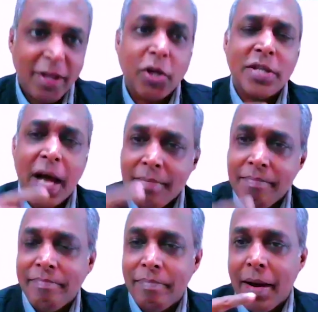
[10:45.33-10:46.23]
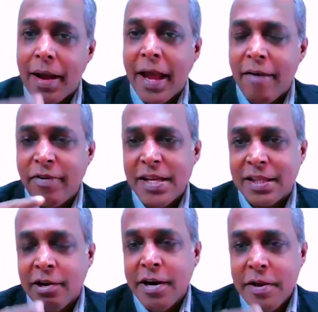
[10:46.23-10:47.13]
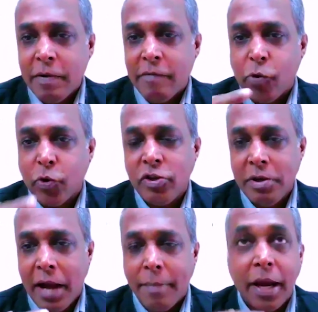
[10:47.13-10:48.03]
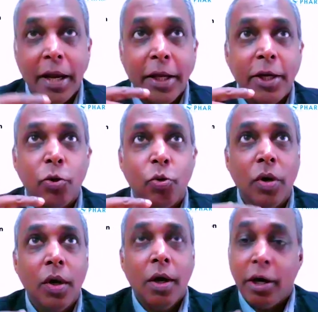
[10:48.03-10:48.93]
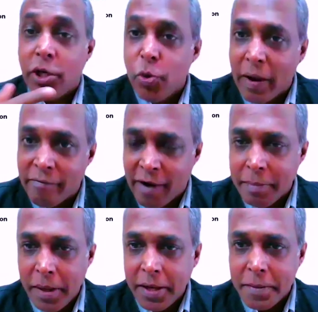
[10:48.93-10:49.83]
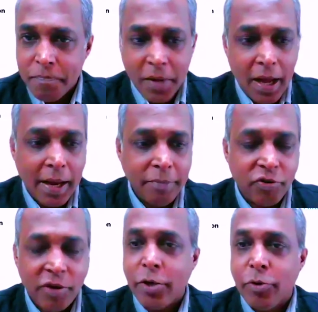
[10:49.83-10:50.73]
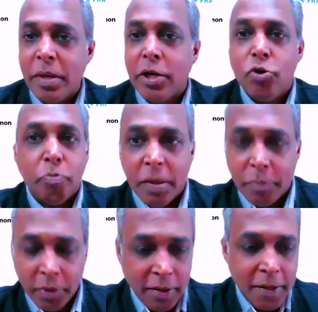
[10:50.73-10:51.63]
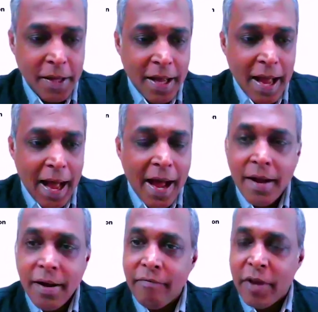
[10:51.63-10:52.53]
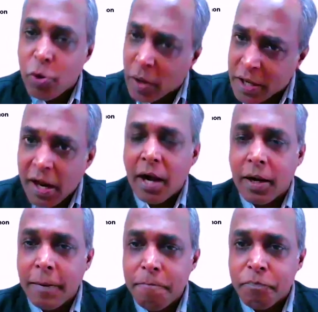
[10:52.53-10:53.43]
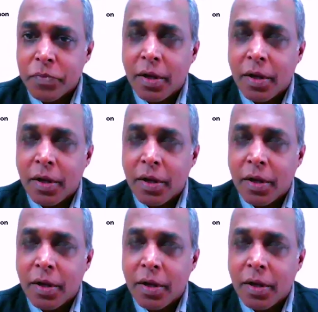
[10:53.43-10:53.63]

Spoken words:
because I'm every third year, fourth year, I'm getting into a new environment. I'm trying to meet new people. And when you are young,